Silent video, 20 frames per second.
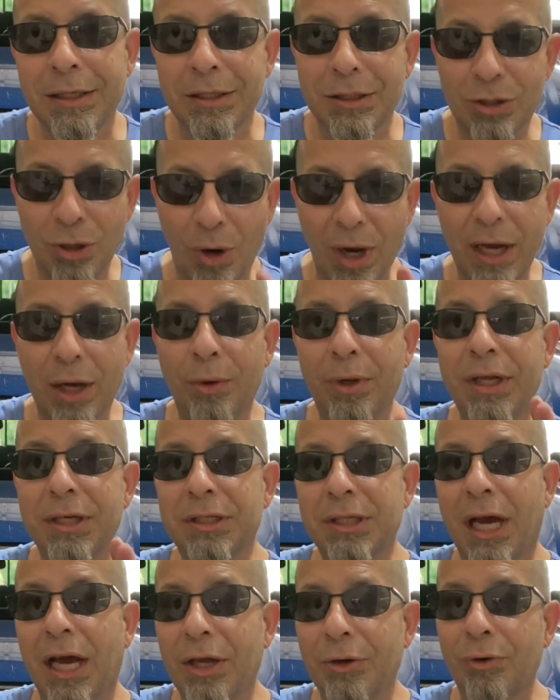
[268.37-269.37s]
Toyota
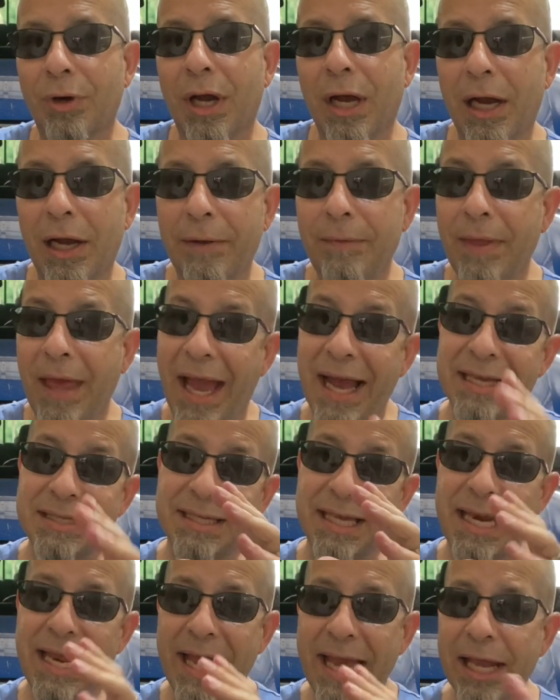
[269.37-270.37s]
Tundra as
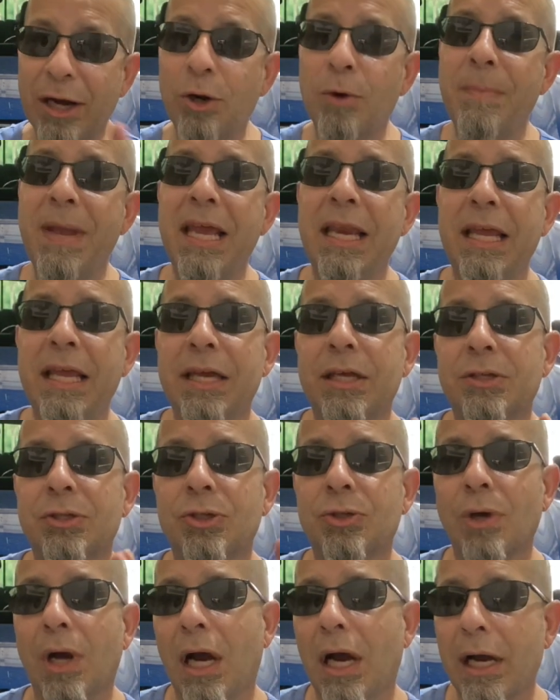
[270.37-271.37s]
an intermediate
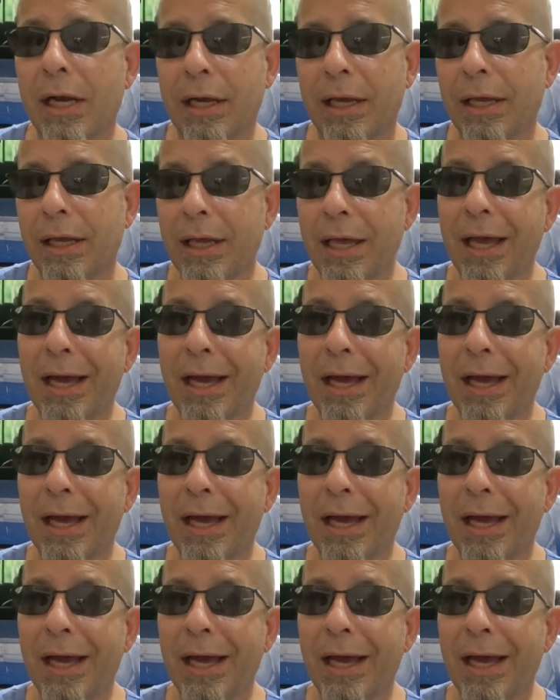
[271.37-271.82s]
truck